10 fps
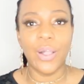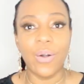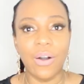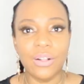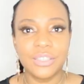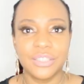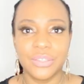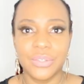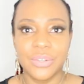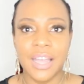I
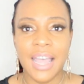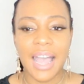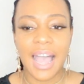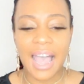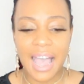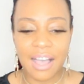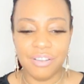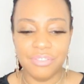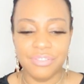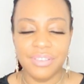also
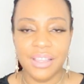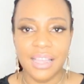have